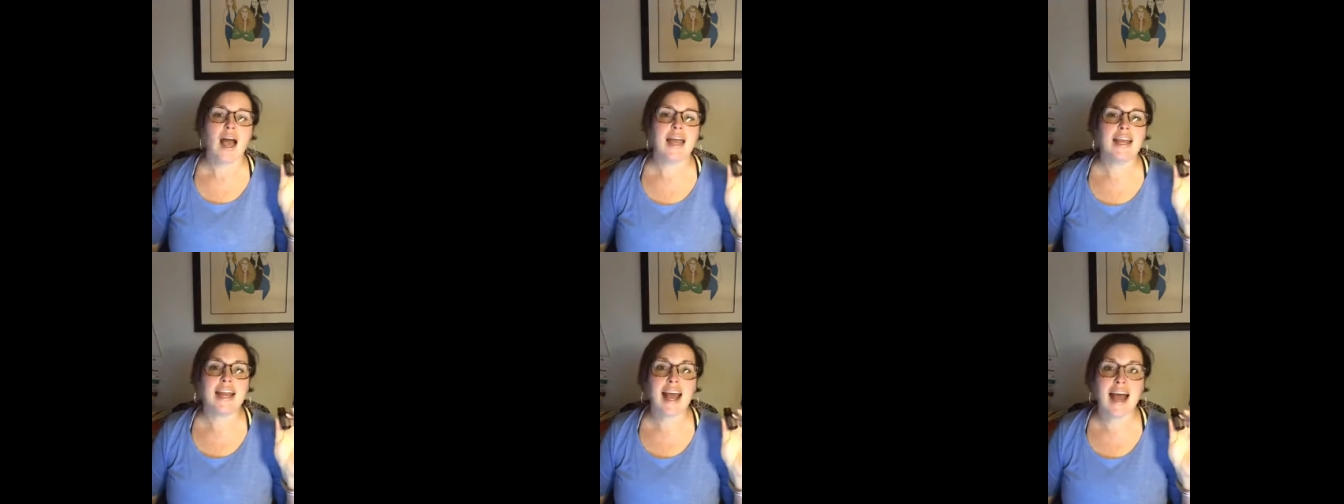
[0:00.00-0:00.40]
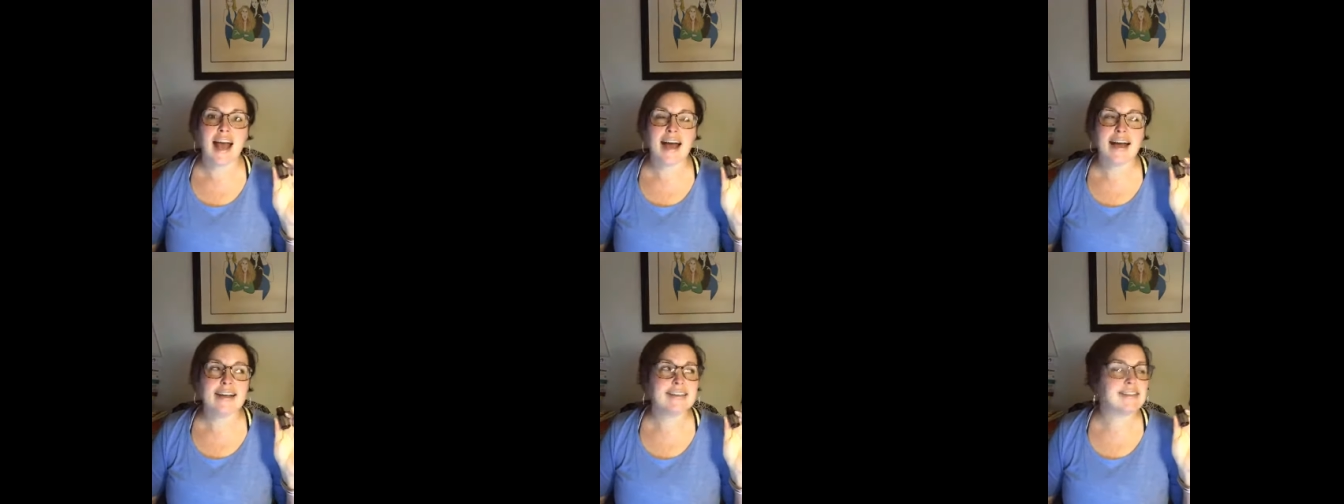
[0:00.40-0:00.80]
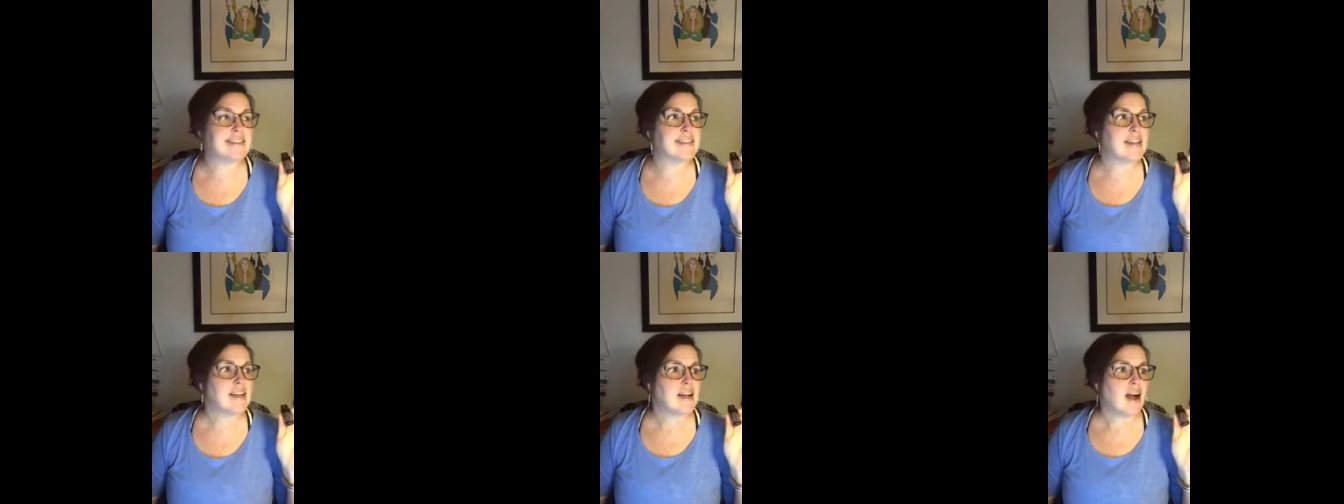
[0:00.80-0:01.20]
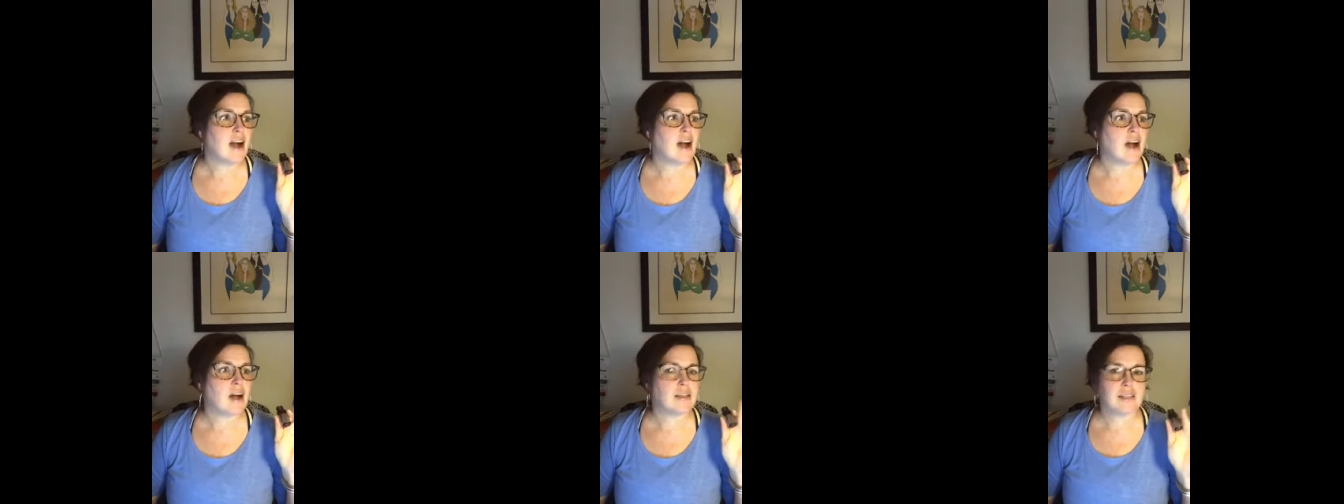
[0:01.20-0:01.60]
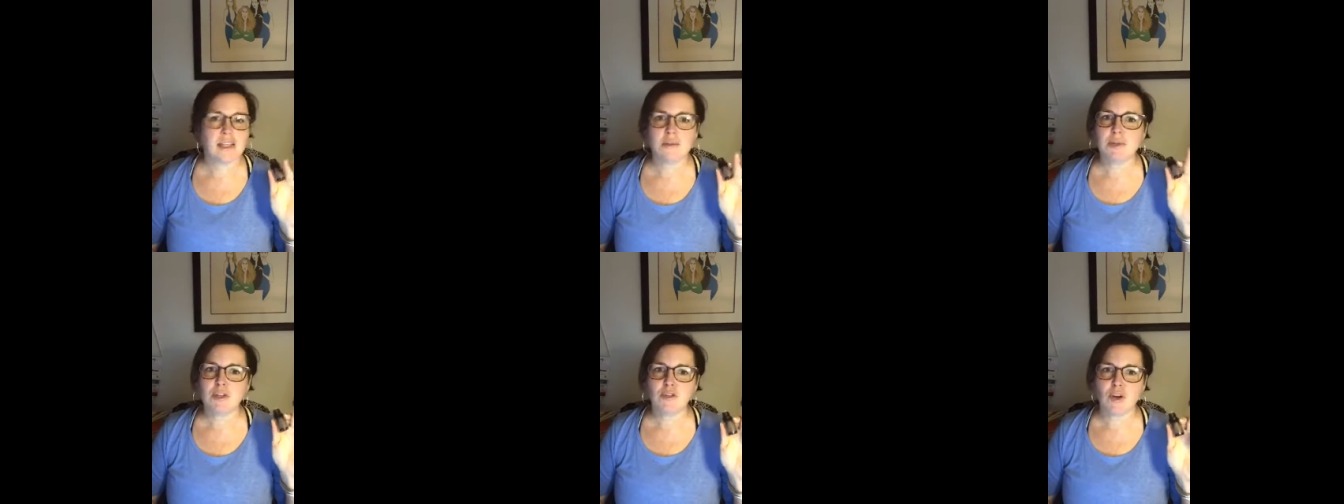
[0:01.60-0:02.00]
It has uh,
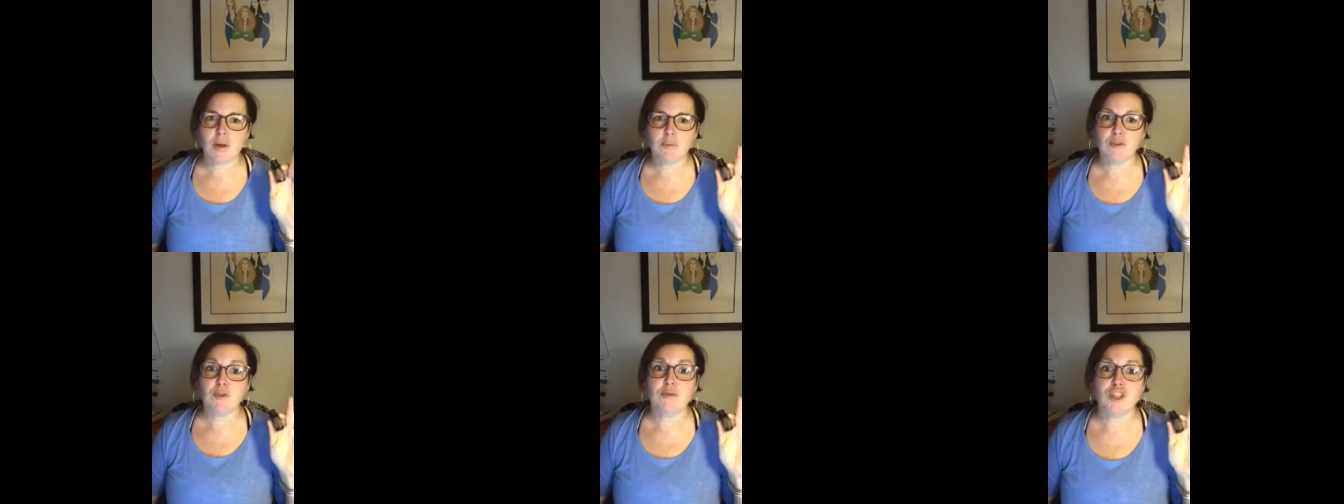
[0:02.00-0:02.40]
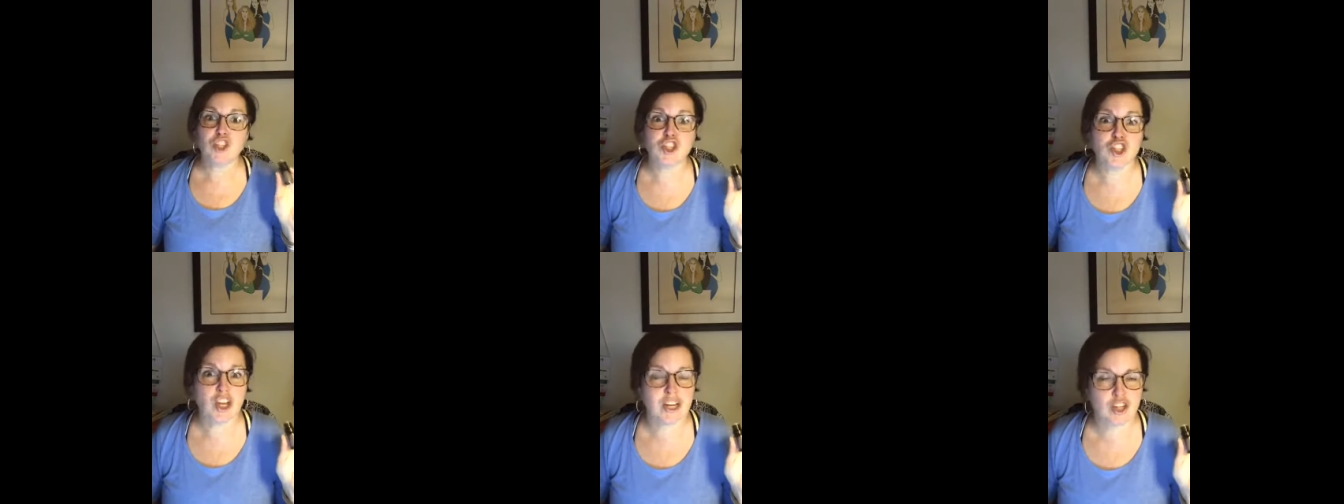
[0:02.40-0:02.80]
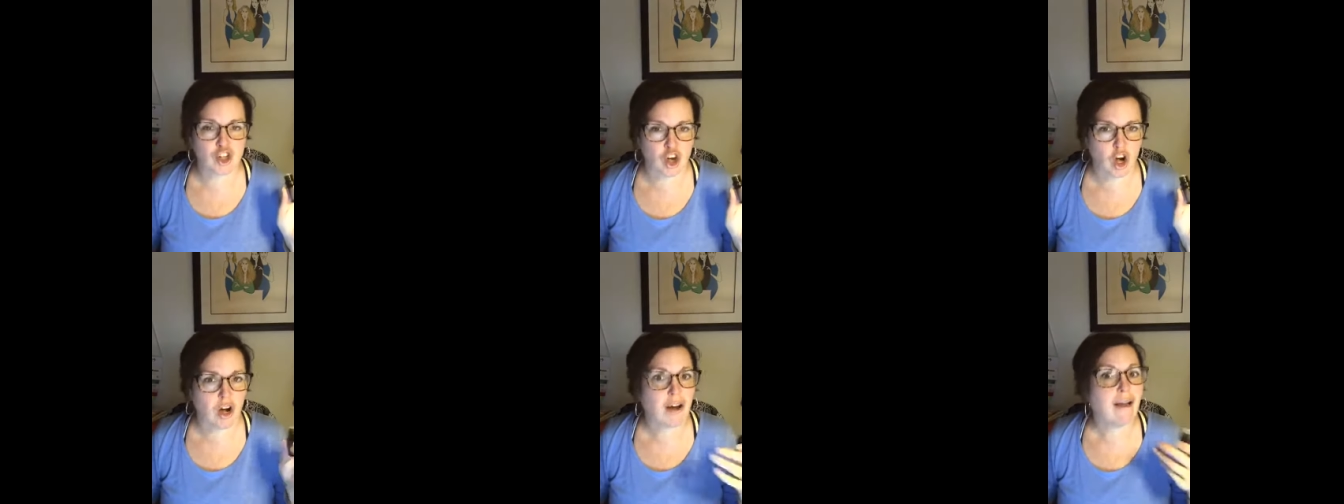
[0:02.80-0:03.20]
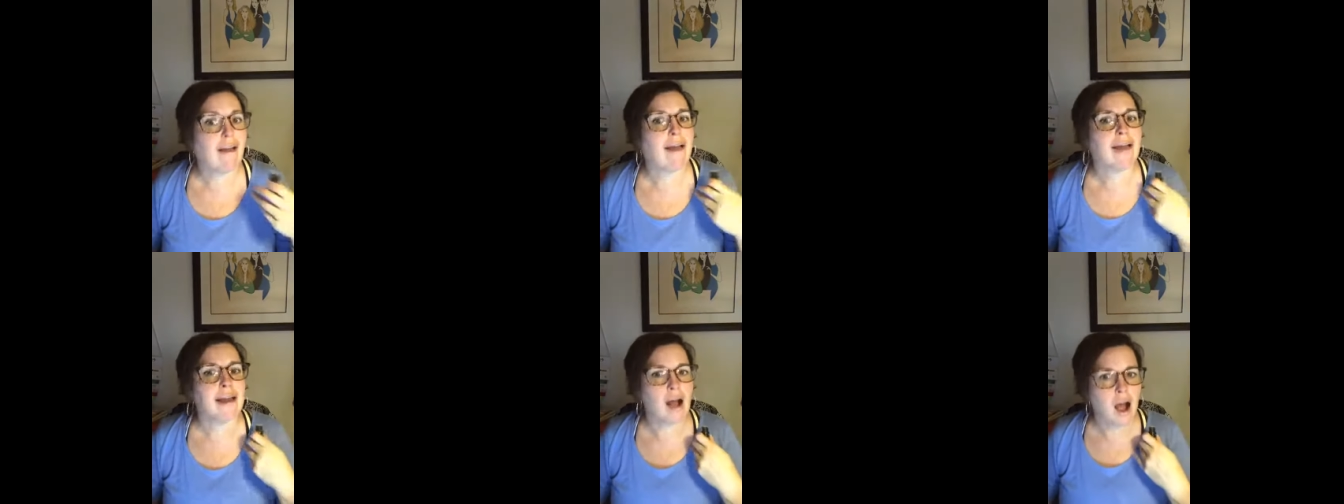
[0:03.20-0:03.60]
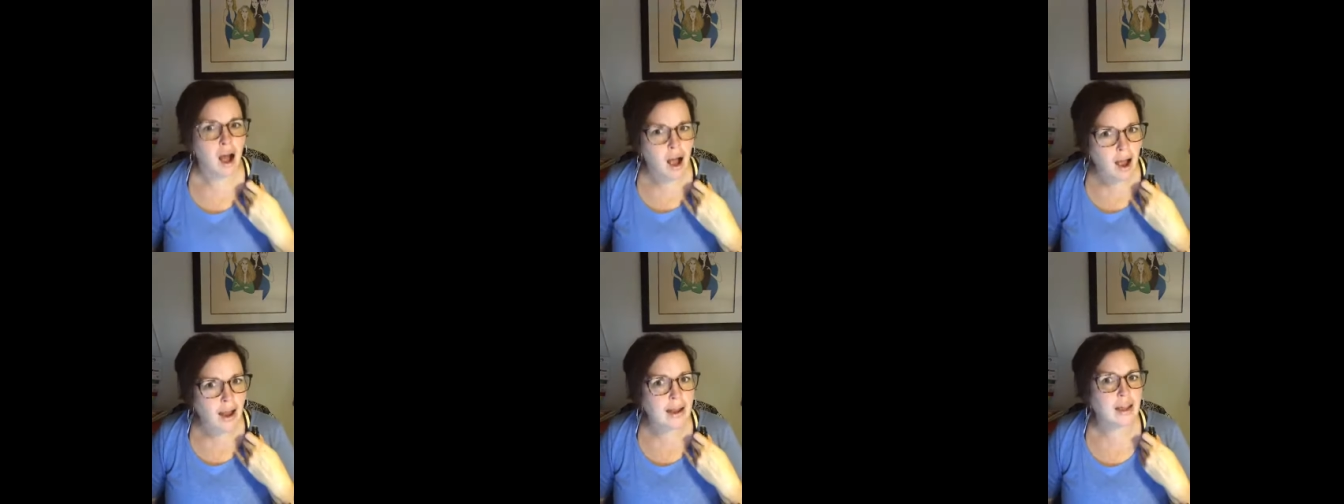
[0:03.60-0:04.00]
cinnamon, grapefruit, ginger, and
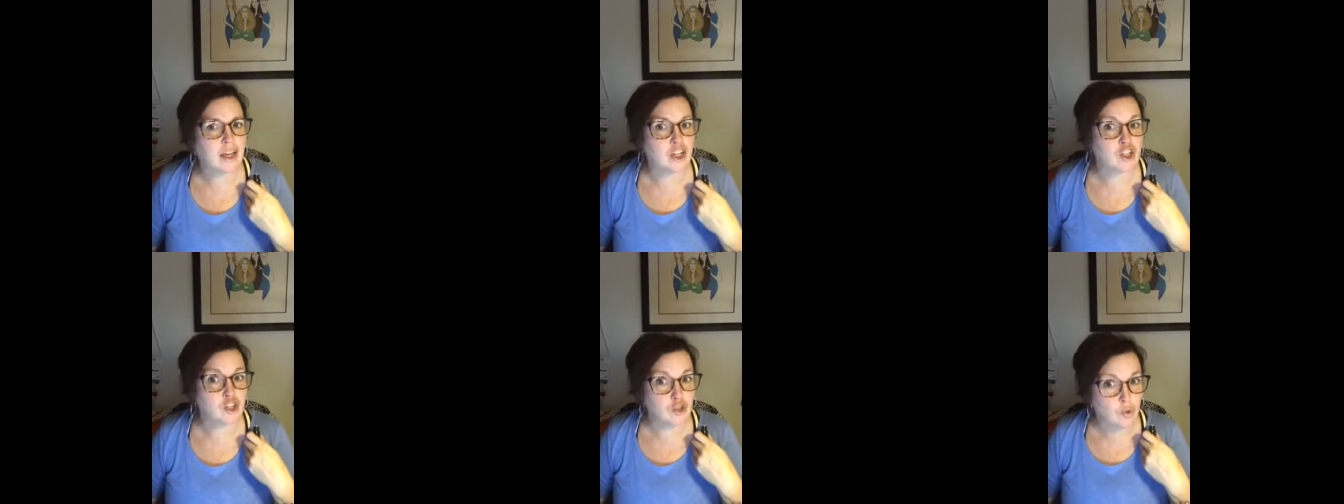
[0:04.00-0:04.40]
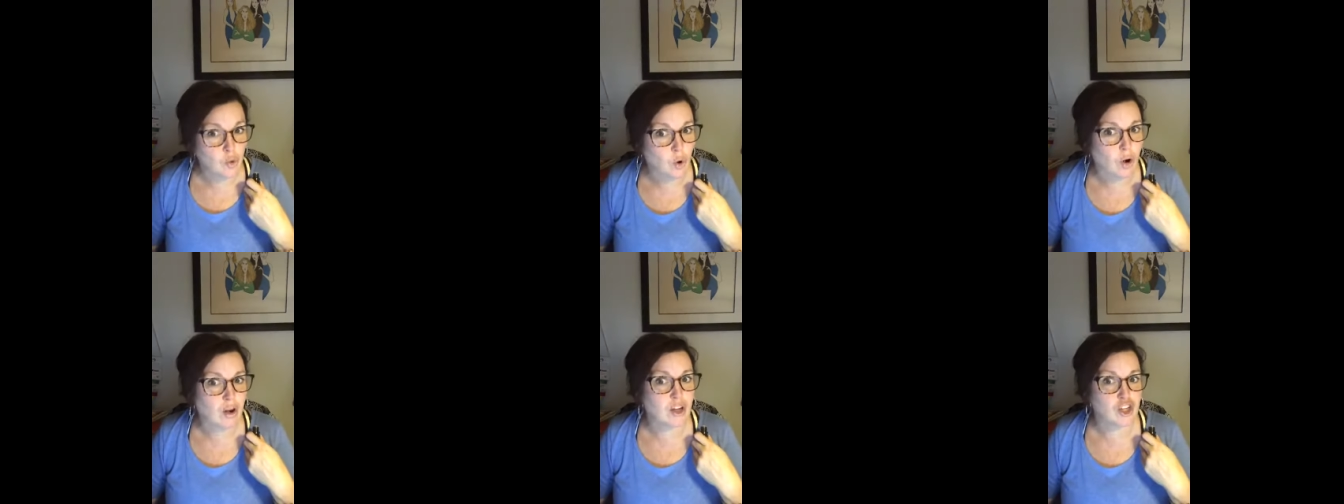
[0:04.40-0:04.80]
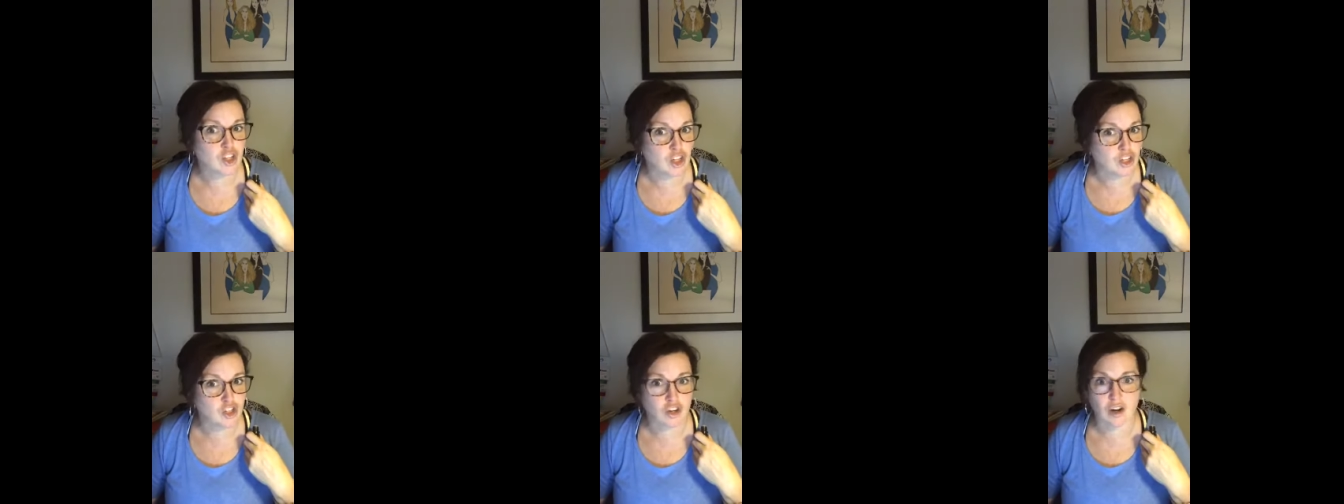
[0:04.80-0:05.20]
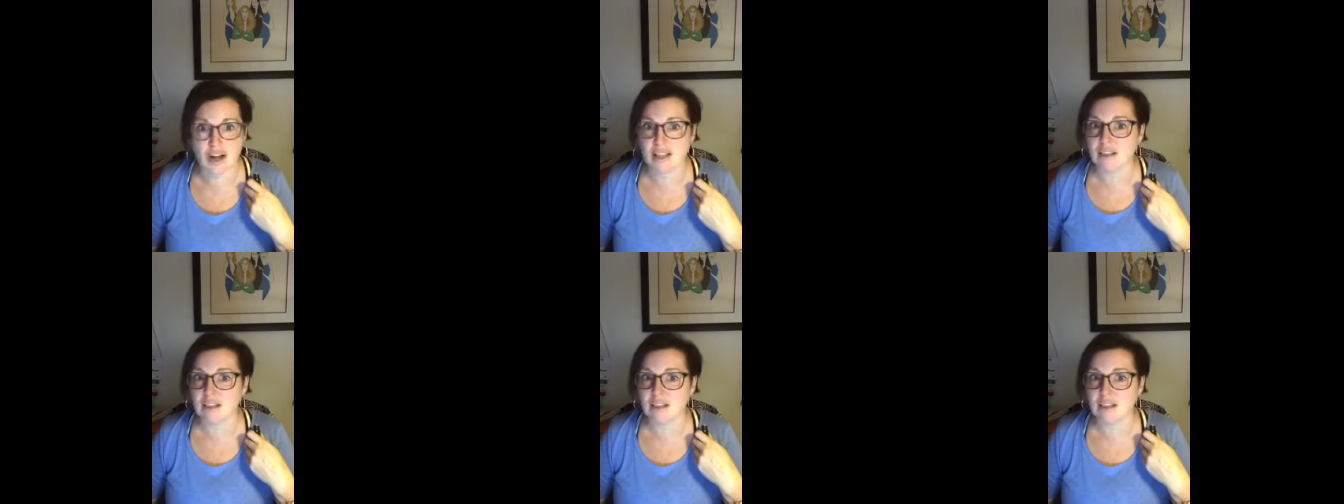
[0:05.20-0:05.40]
I adore ginger.